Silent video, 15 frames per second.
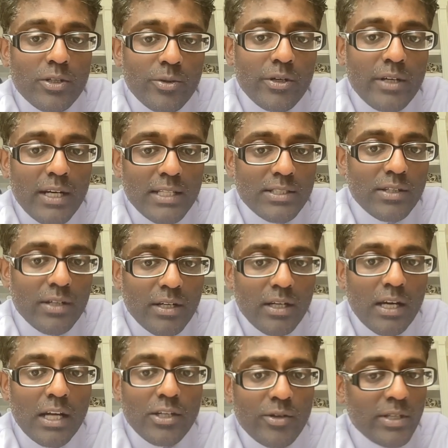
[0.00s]
Twitter. It has our
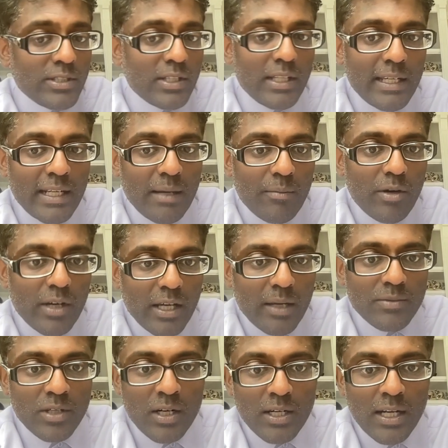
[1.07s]
trends on late night ball
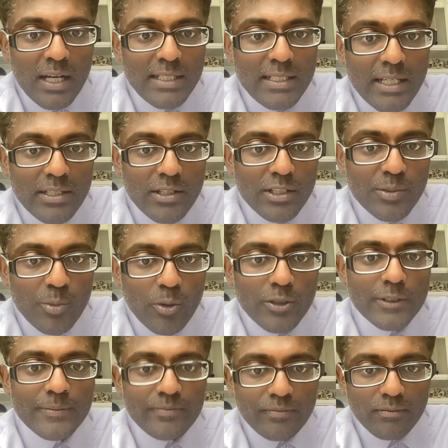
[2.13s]
games, our hot takes on
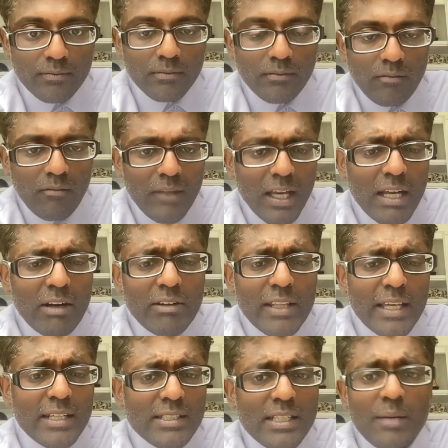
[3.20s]
sports, and our
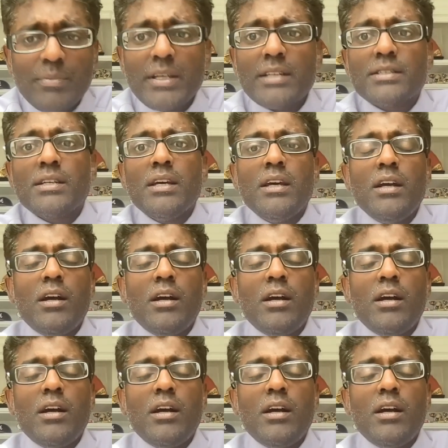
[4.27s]
latest updates.